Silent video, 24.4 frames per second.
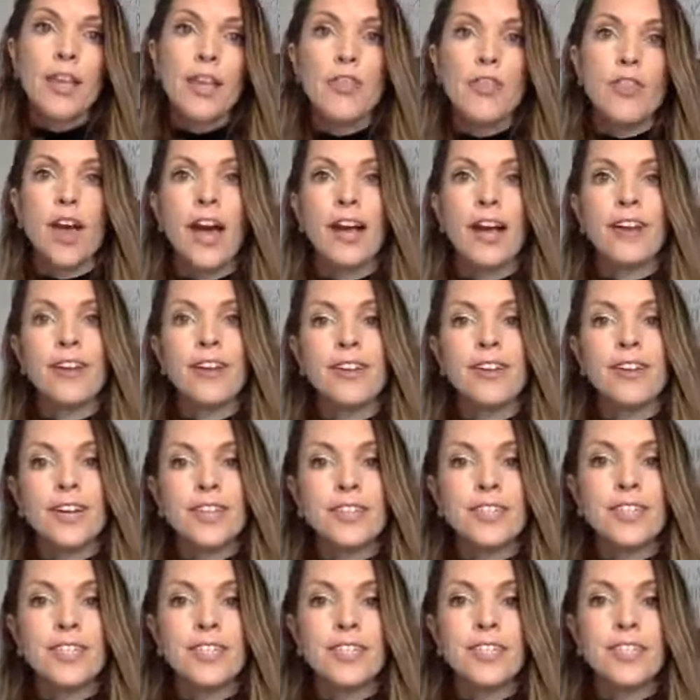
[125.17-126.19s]
that
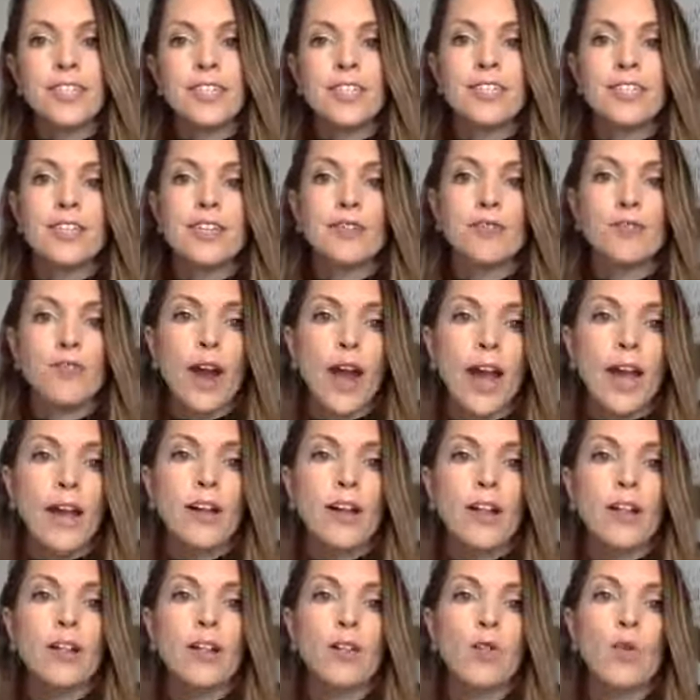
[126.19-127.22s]
doesn't
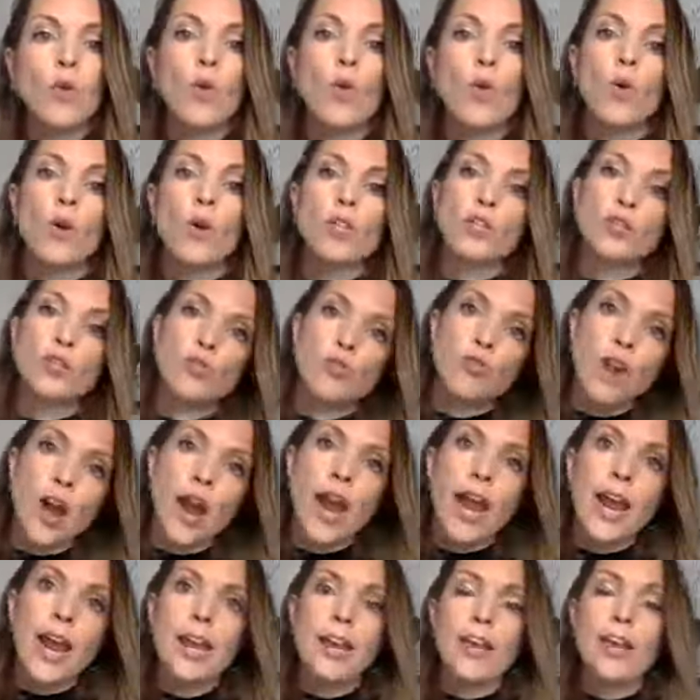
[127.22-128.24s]
derail or
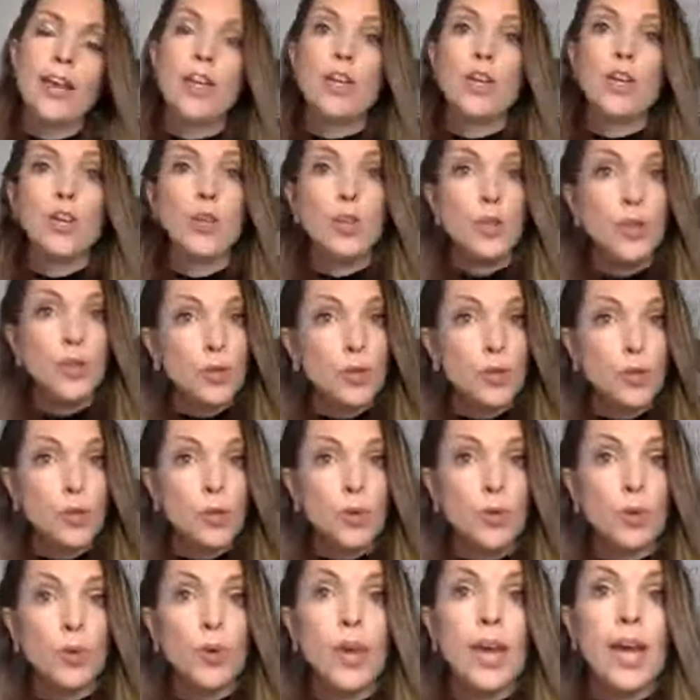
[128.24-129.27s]
drain
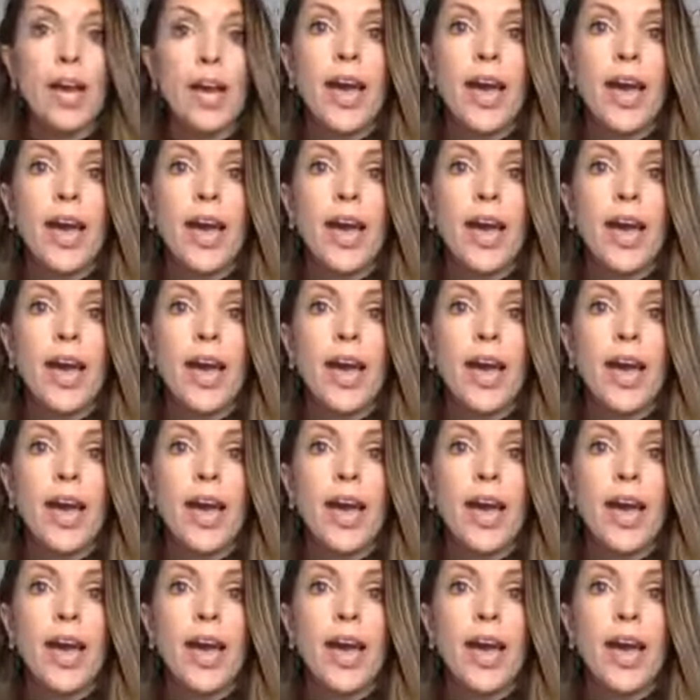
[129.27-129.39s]
you